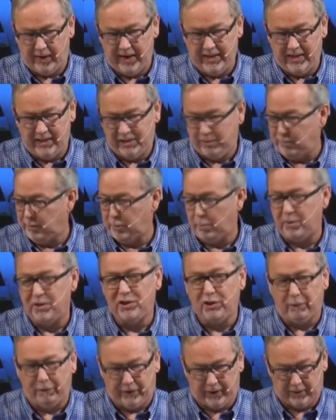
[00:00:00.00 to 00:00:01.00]
I need some
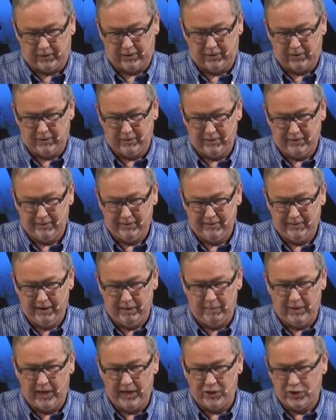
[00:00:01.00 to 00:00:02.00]
specifics.
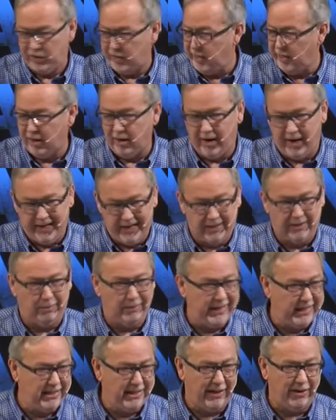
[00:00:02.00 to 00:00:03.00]
I'm an engineer. I need some
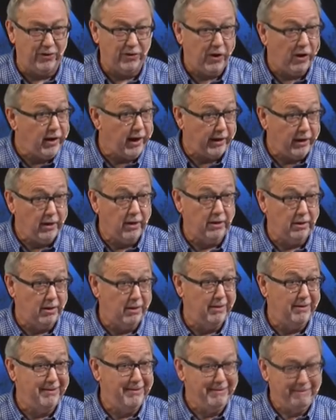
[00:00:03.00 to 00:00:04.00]
details. Okay, good.
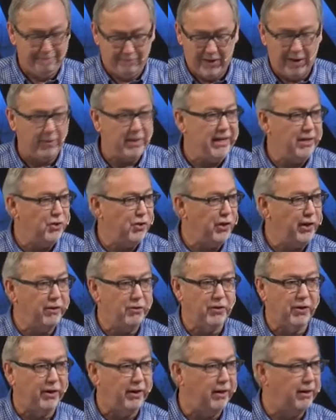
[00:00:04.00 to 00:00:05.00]
How many
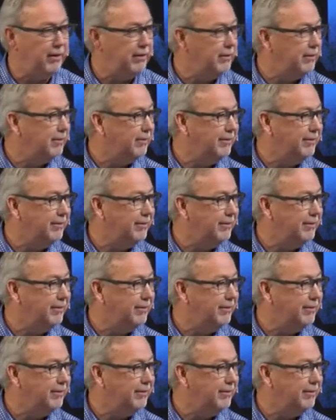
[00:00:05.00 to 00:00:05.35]
engineers are here?